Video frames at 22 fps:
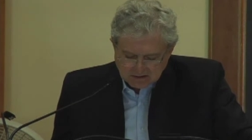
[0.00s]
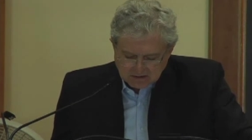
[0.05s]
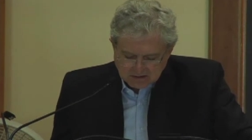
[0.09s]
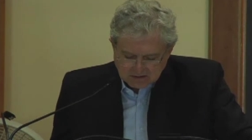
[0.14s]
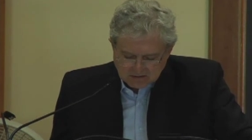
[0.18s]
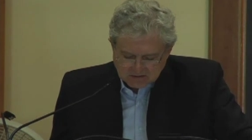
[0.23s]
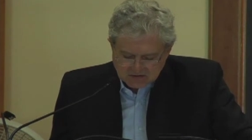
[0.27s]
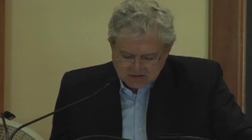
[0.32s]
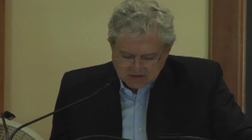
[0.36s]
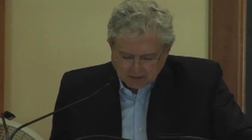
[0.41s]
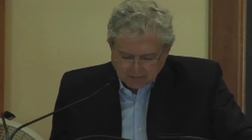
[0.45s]

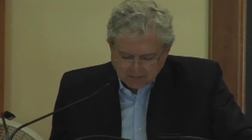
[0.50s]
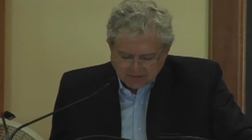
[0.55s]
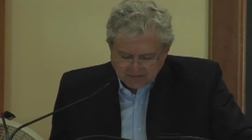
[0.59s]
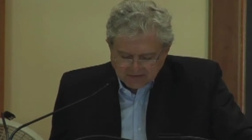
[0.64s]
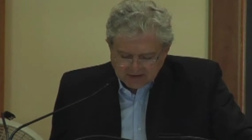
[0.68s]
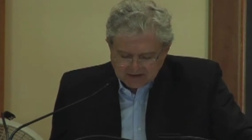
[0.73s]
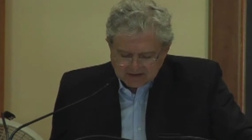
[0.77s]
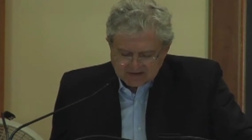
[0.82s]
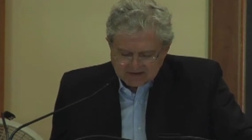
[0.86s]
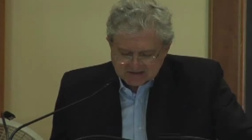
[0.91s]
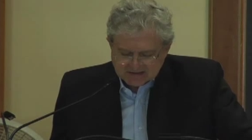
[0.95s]

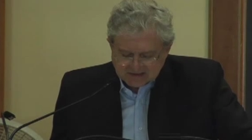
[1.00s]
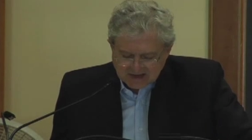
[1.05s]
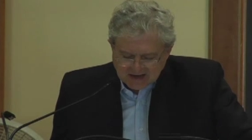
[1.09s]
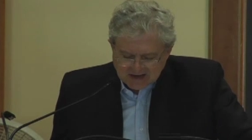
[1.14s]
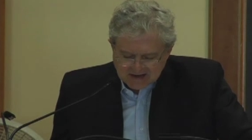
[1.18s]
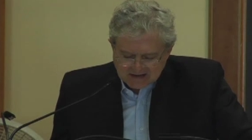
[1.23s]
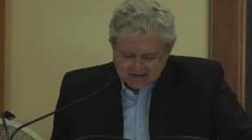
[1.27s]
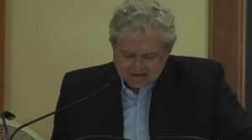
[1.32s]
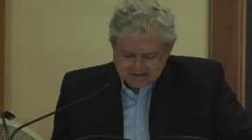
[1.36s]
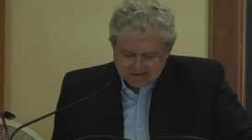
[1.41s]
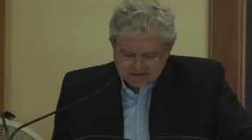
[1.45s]
Something
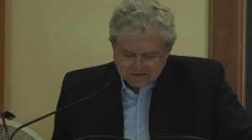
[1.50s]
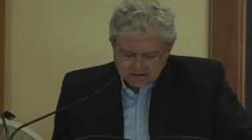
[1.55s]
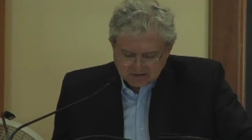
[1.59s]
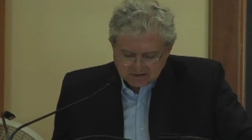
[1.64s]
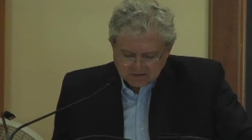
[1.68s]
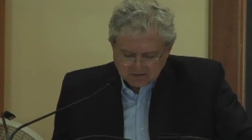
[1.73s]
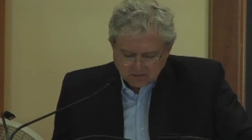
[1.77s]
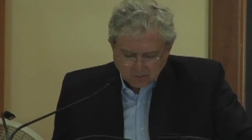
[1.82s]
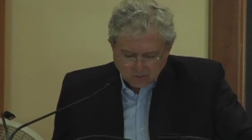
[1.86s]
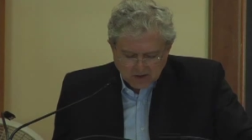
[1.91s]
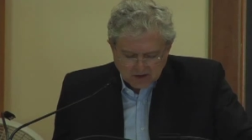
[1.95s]
stands in
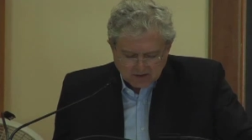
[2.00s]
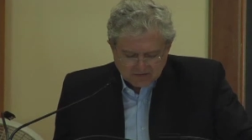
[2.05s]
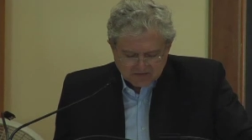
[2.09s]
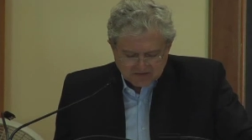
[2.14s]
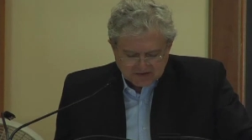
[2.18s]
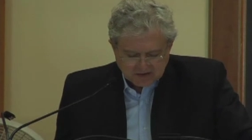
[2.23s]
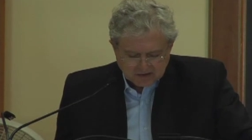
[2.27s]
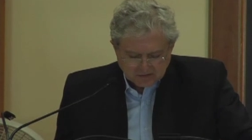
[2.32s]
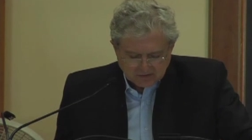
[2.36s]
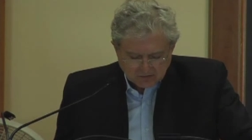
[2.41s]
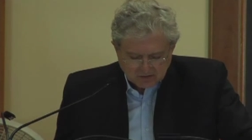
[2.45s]
the way of
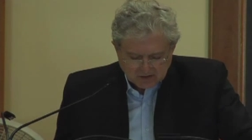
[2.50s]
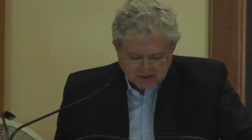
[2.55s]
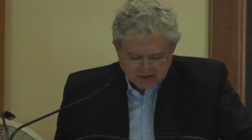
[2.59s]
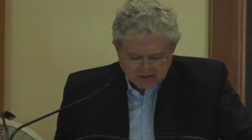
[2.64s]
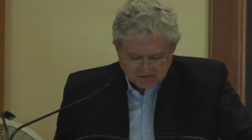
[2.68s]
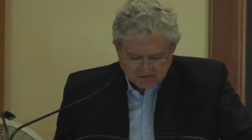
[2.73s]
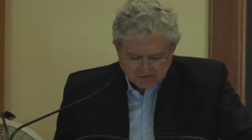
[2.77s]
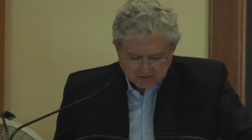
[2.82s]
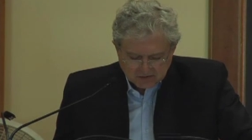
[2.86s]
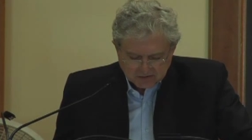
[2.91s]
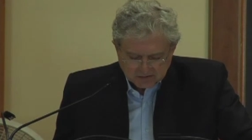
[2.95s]

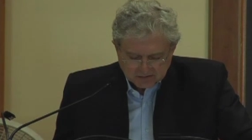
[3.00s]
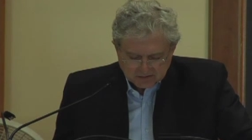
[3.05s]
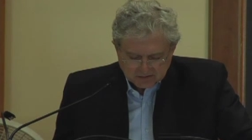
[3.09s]
circulation.